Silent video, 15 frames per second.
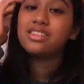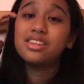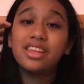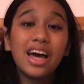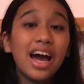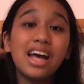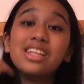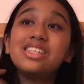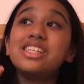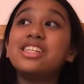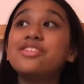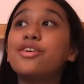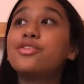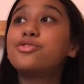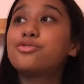The
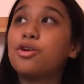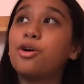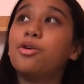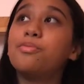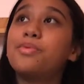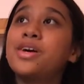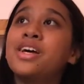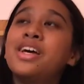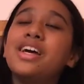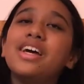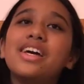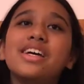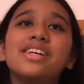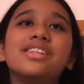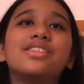anti-hero trope
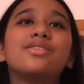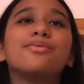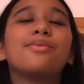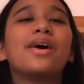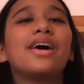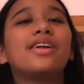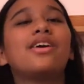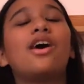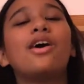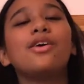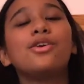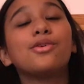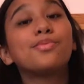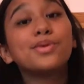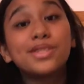is when
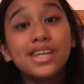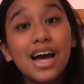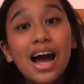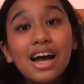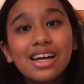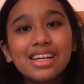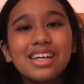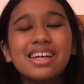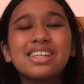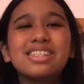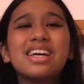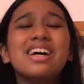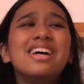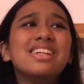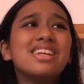your
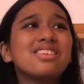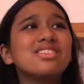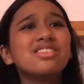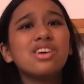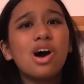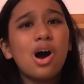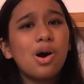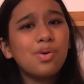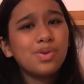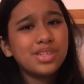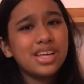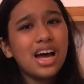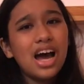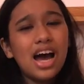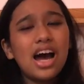protagonist doesn't
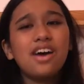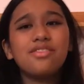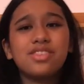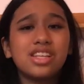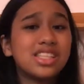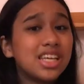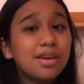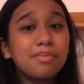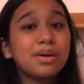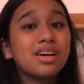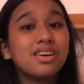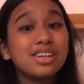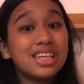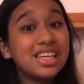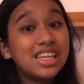always have the
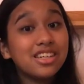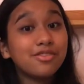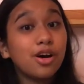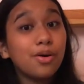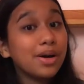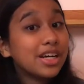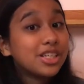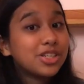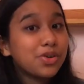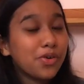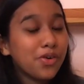typical heroic